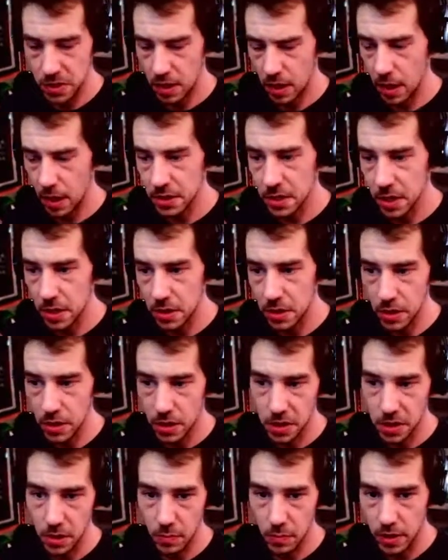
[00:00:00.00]
essentially
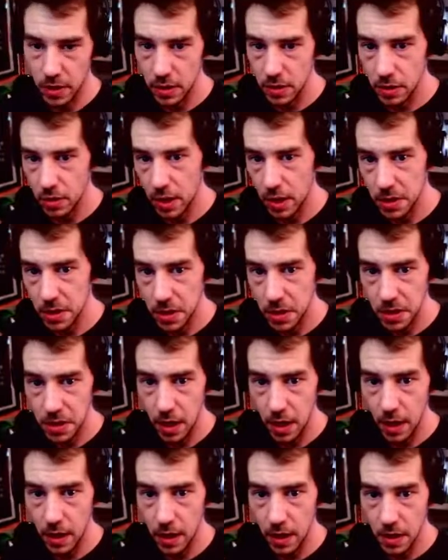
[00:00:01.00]
somebody tries to
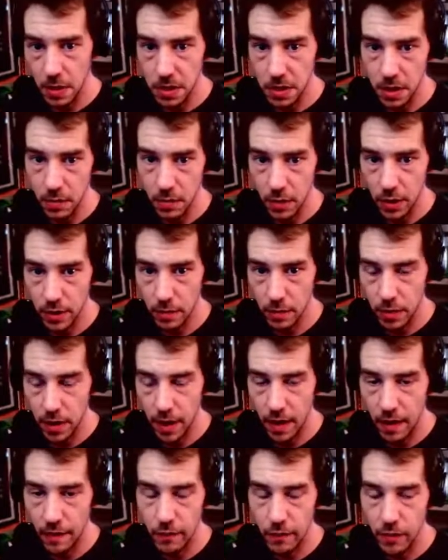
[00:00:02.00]
silence them on the
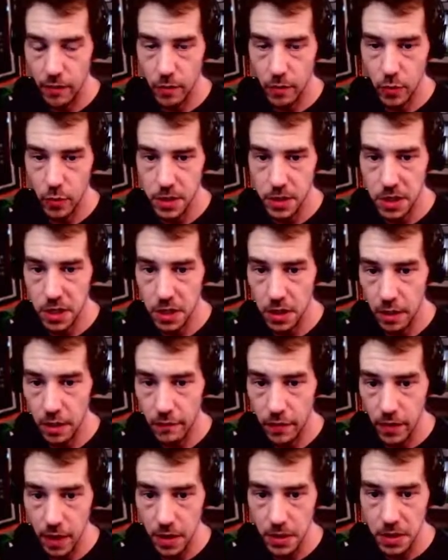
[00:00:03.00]
platform with
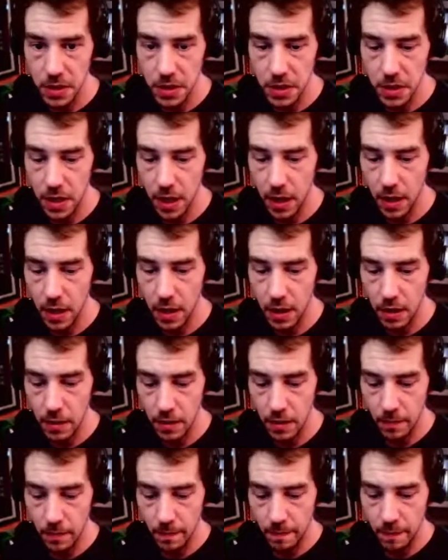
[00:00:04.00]
significant stake.
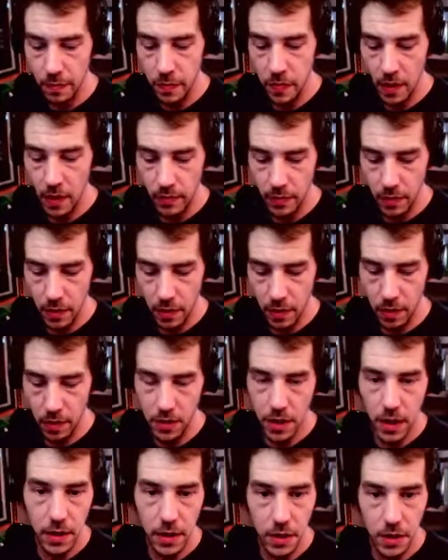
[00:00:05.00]
The
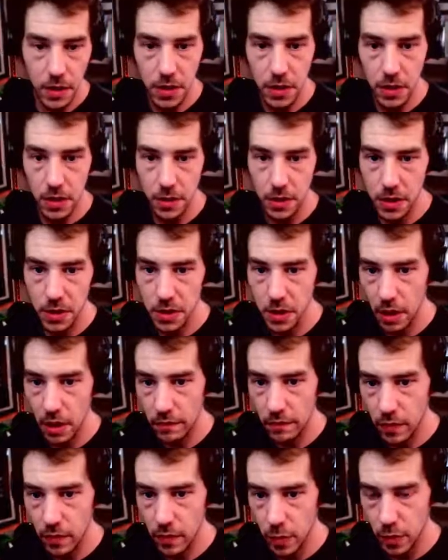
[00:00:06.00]
content is still
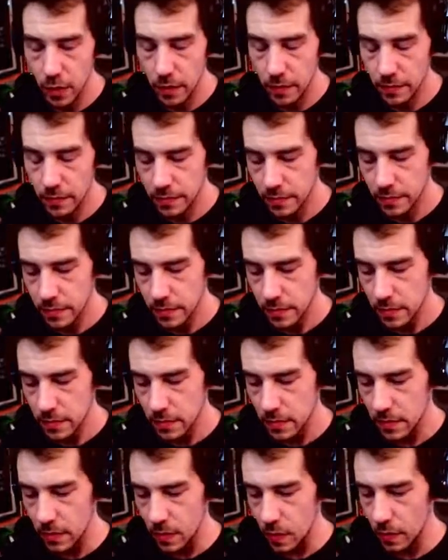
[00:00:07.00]
discoverable,
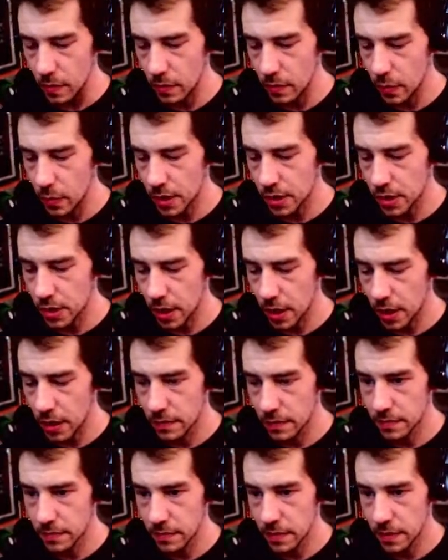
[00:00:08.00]
which
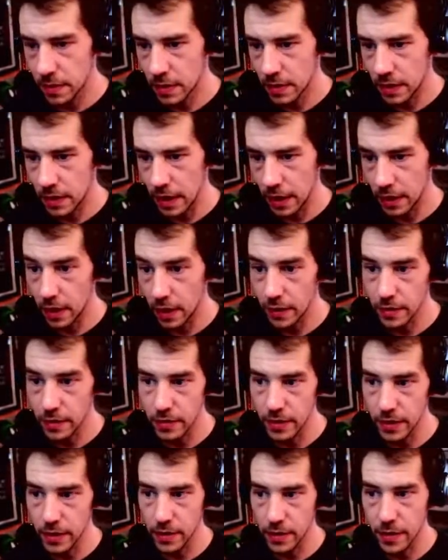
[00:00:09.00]
another
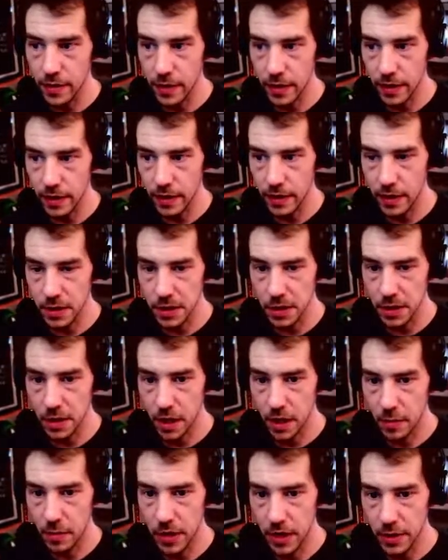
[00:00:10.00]
little thing that has
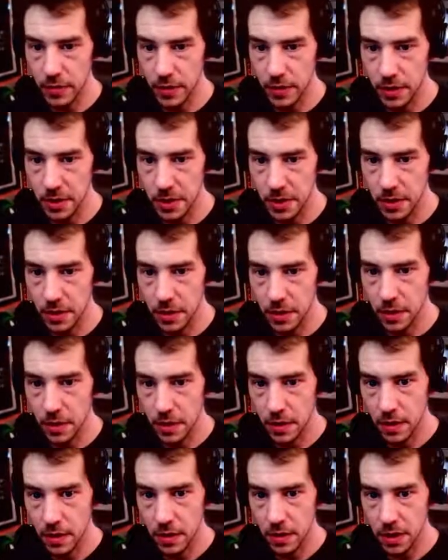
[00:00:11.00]
come out is
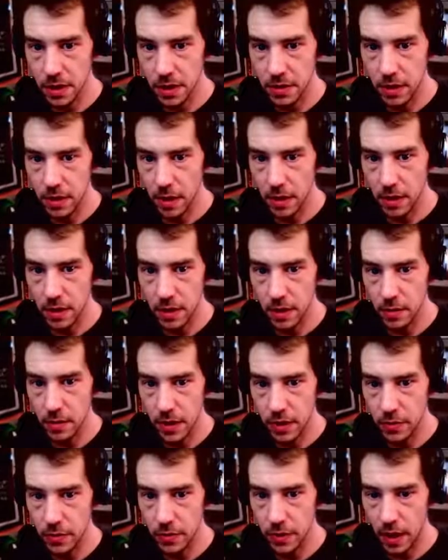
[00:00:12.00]
like talking
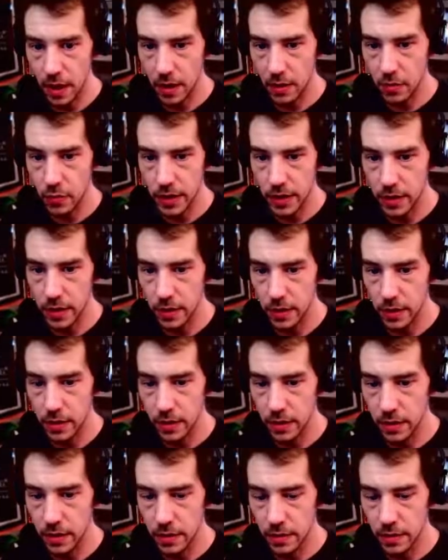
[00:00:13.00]
about how we could